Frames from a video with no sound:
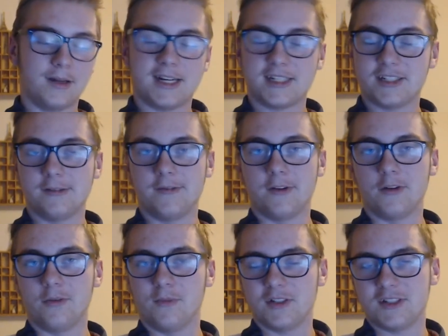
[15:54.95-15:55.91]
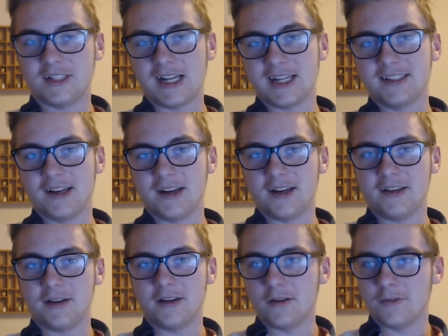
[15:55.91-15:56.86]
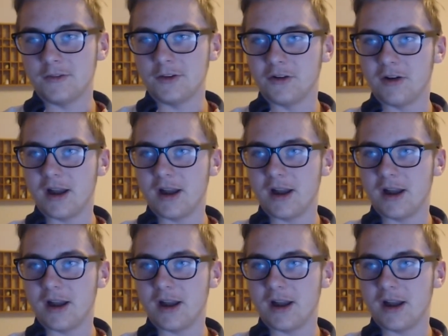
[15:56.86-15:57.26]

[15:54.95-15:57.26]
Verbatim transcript: actually very much like the idea of, you know,